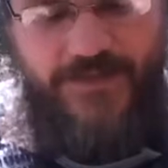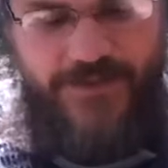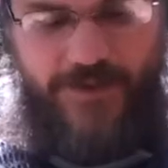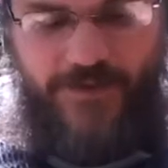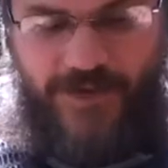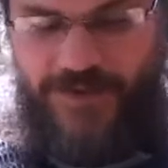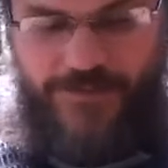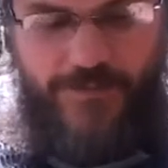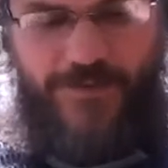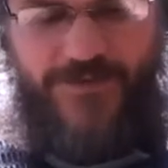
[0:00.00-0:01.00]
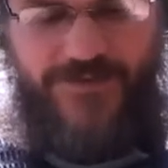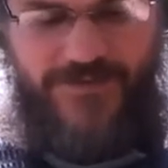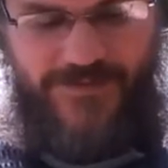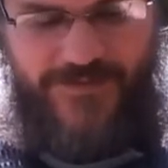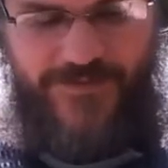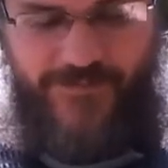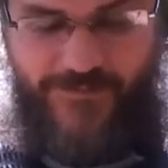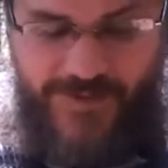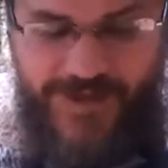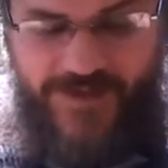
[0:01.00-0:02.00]
its own large pockets,
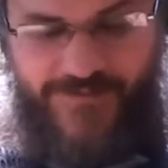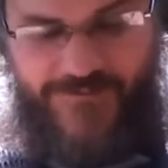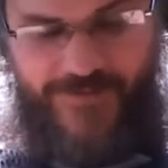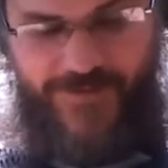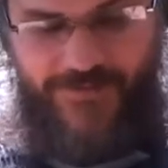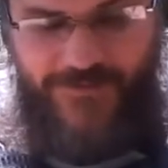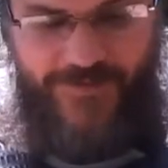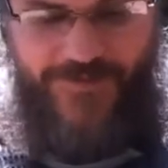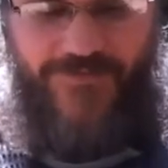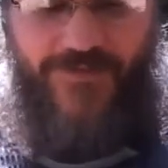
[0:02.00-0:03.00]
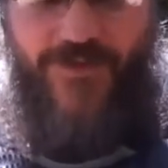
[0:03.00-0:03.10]
is big enough for your phone